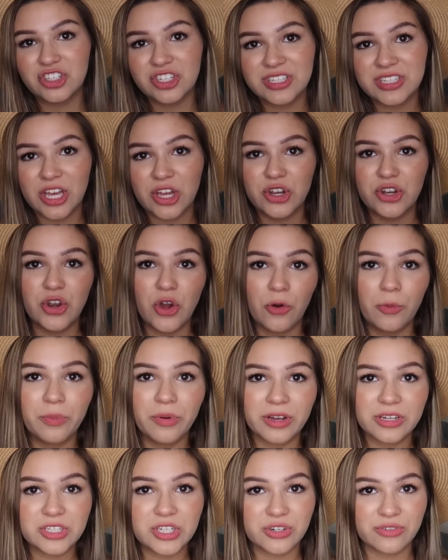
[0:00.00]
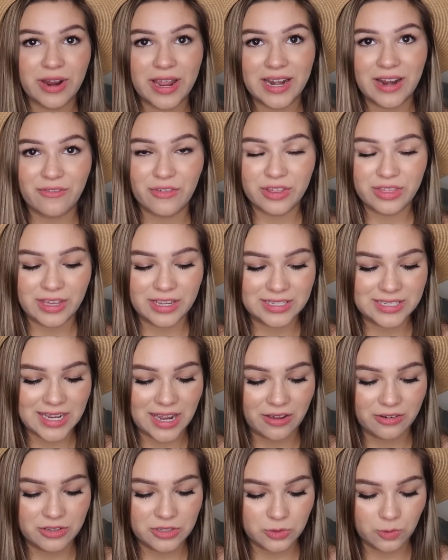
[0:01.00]
just a notebook to write everything
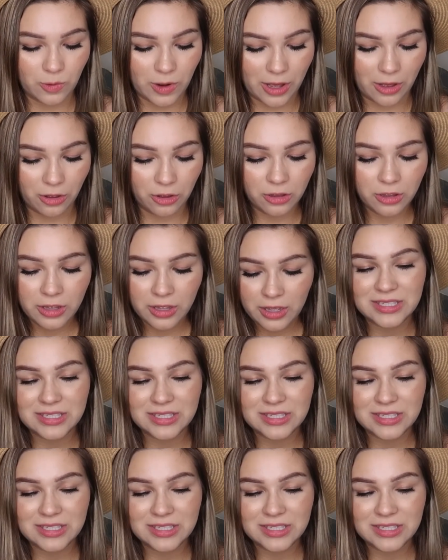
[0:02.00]
down as well.